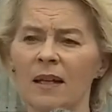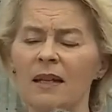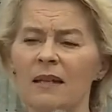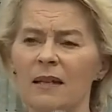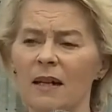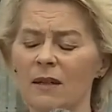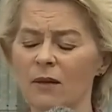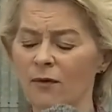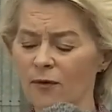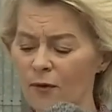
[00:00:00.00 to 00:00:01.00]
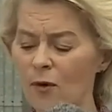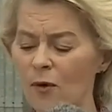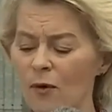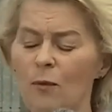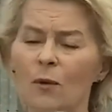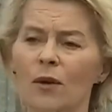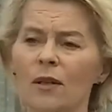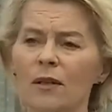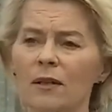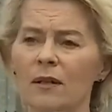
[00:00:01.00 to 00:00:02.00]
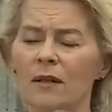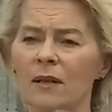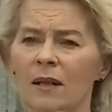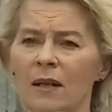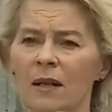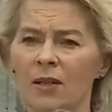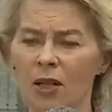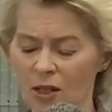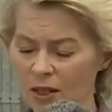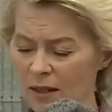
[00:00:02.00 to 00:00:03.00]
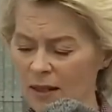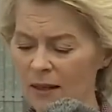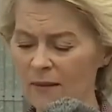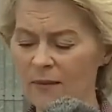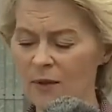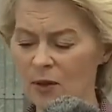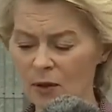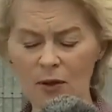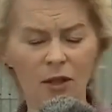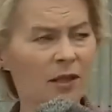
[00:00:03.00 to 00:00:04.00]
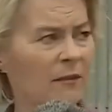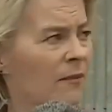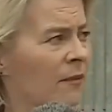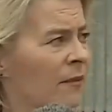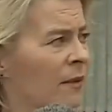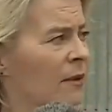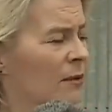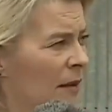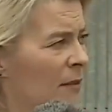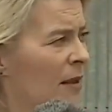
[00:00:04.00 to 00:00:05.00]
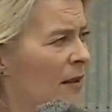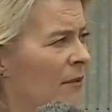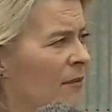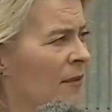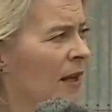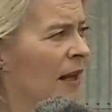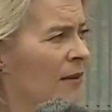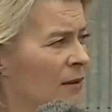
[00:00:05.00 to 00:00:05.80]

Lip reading: he started 4 wars: Chechnya, Georgia, Crimea, and